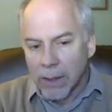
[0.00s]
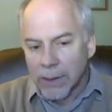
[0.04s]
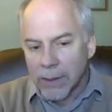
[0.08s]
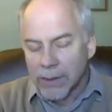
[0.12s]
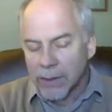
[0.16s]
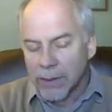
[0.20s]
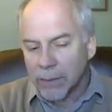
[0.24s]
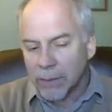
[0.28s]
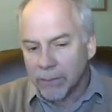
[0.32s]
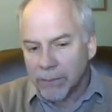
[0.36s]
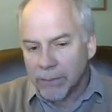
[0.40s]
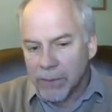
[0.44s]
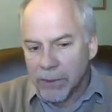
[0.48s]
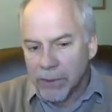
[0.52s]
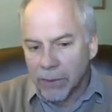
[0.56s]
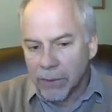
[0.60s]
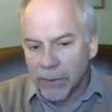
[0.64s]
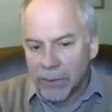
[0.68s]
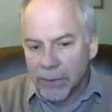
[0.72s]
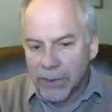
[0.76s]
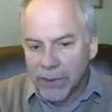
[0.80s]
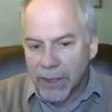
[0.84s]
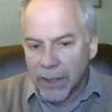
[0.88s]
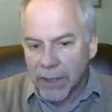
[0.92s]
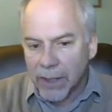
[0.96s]
some
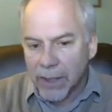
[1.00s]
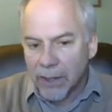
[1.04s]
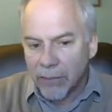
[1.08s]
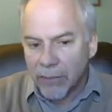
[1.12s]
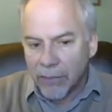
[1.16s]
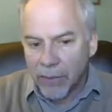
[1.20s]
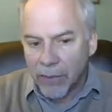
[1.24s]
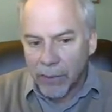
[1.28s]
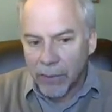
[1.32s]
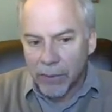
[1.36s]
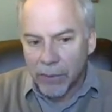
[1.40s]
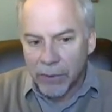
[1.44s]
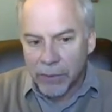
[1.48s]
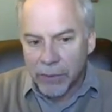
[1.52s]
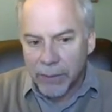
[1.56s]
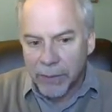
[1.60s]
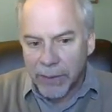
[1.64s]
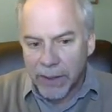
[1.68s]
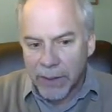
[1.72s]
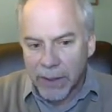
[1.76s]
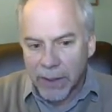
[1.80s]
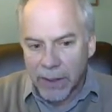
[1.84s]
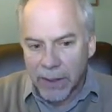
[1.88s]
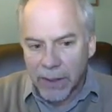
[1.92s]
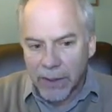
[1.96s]
students get confused
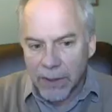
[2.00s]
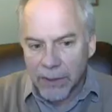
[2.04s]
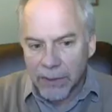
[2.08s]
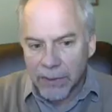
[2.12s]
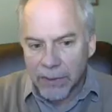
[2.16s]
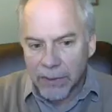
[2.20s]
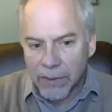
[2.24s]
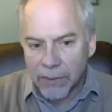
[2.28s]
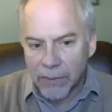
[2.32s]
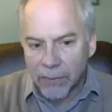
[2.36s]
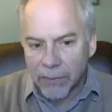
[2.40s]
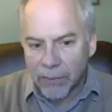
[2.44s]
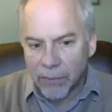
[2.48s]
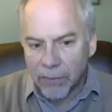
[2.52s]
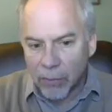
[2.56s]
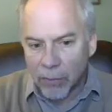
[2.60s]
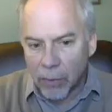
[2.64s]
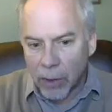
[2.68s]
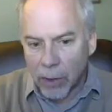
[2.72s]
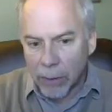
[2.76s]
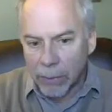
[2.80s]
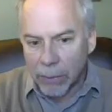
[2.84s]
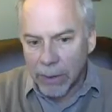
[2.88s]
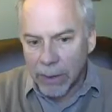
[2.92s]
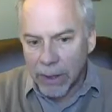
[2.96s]
because the
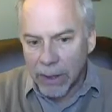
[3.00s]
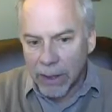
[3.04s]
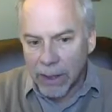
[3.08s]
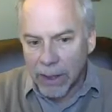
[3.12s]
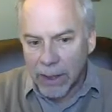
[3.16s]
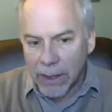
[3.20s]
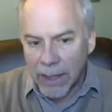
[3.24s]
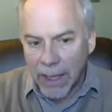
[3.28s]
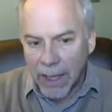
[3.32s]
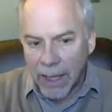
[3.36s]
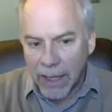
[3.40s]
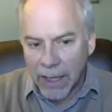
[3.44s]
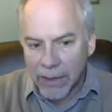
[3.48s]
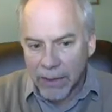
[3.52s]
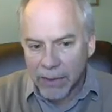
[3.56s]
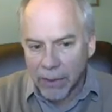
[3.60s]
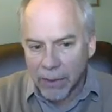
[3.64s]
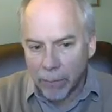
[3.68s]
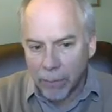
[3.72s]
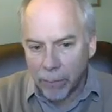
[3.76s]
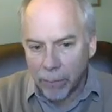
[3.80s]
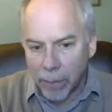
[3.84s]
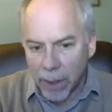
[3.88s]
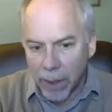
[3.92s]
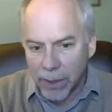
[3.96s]
formula has
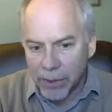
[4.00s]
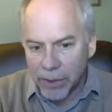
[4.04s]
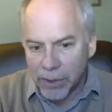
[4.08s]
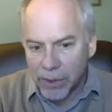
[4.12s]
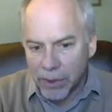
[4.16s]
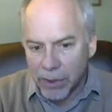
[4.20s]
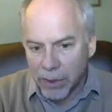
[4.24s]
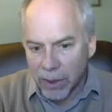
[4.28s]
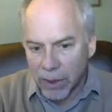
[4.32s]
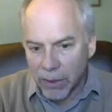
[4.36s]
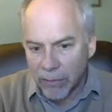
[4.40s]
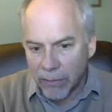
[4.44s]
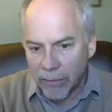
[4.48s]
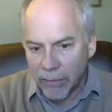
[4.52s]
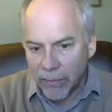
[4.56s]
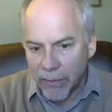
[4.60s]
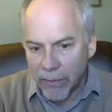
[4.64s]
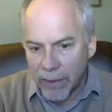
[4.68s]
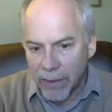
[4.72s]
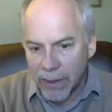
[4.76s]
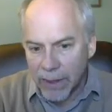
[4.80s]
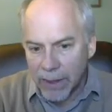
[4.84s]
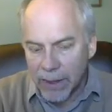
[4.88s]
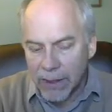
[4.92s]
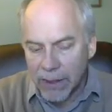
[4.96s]
a bunch of
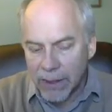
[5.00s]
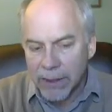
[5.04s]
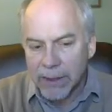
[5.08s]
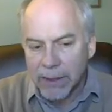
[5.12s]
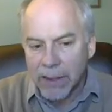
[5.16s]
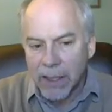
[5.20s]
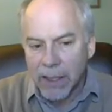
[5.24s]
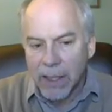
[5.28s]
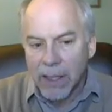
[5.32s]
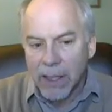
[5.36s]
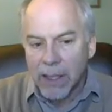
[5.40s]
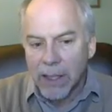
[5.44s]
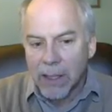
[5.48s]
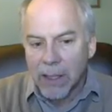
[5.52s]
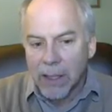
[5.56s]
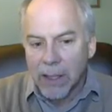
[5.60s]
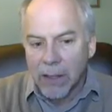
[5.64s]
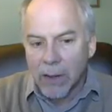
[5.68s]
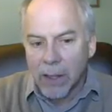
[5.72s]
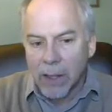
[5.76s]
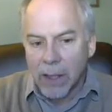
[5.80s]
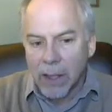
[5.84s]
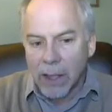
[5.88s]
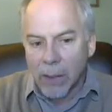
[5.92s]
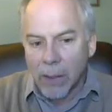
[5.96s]
these,
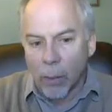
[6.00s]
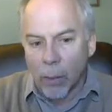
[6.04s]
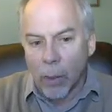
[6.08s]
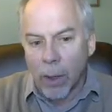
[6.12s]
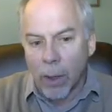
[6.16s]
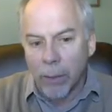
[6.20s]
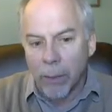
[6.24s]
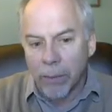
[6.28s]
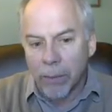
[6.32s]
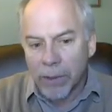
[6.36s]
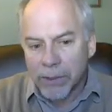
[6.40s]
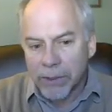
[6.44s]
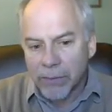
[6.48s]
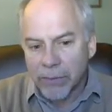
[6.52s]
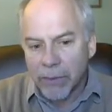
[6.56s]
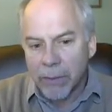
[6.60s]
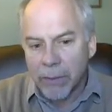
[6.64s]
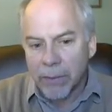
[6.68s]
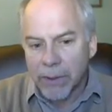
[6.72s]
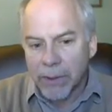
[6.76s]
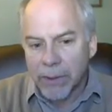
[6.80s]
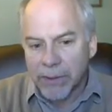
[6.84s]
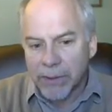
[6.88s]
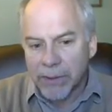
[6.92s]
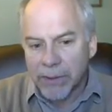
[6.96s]
like 1 plus 3 plus